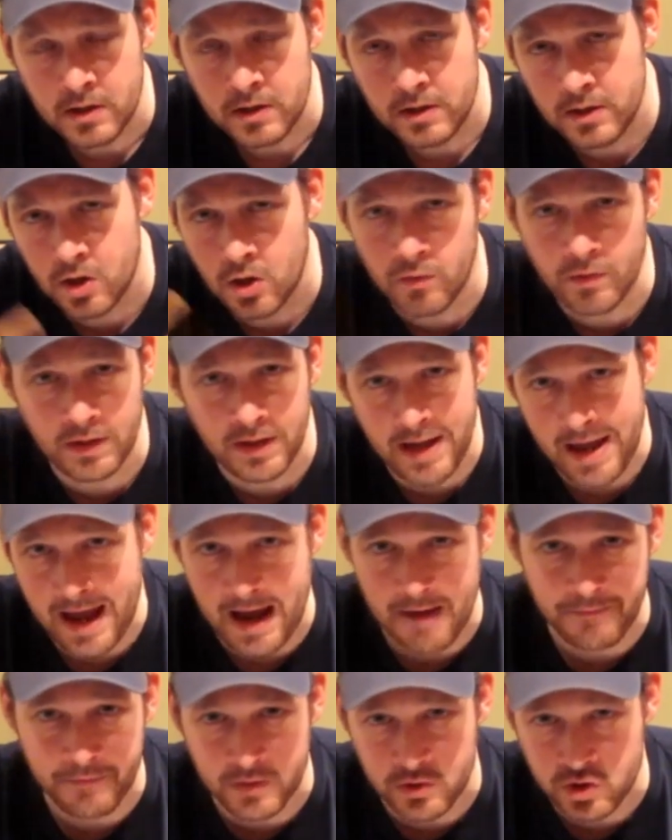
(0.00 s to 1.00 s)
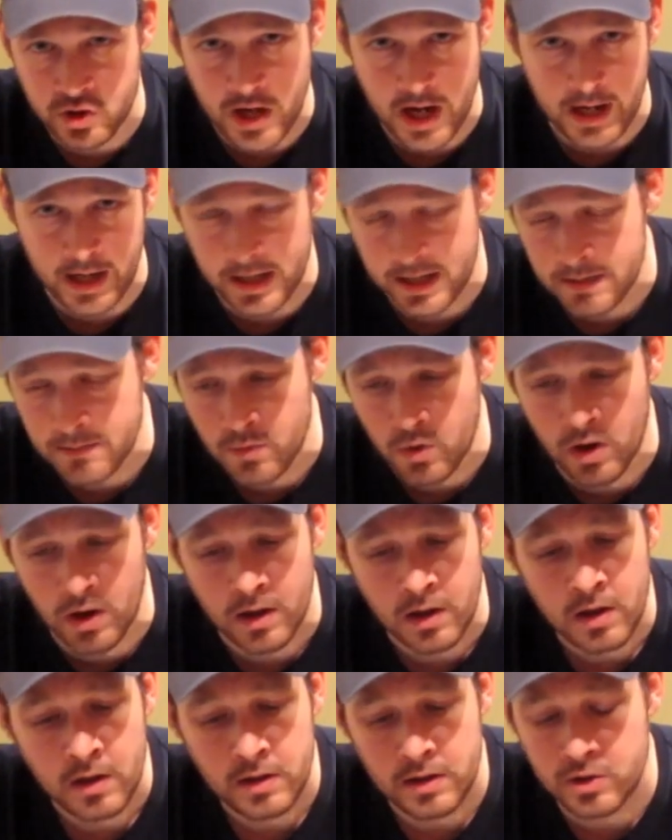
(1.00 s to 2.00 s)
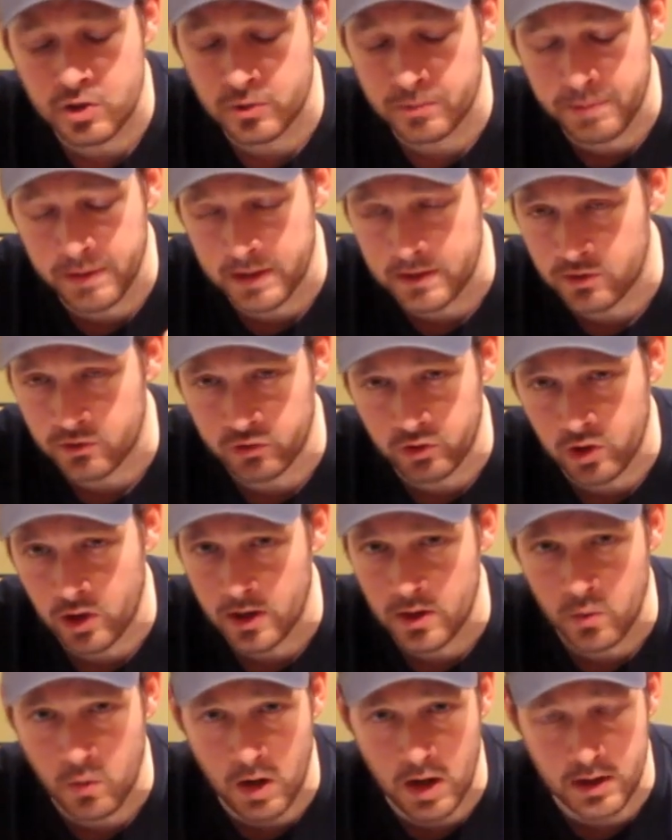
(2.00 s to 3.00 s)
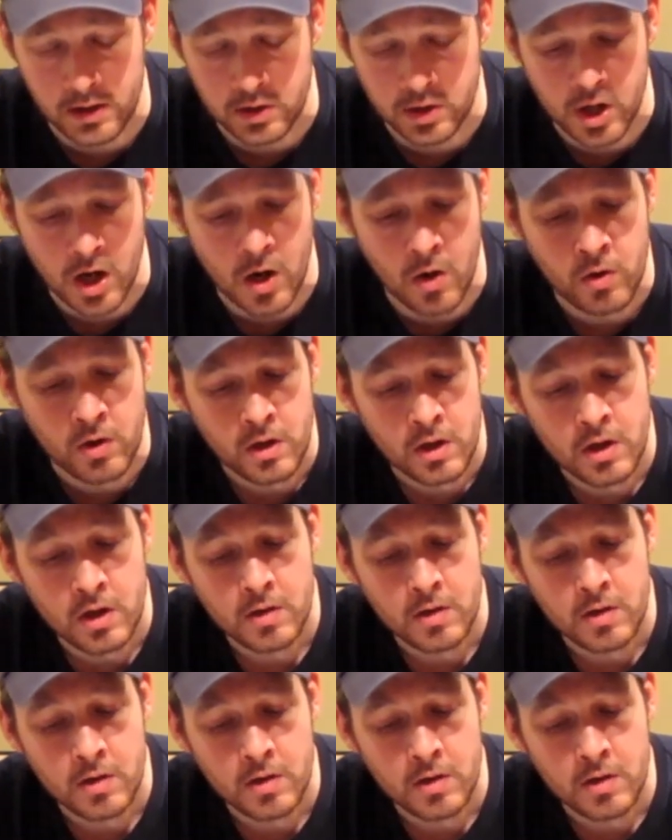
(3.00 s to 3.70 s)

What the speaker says: you don't really have to check anymore. You just pick the cigar you want and go.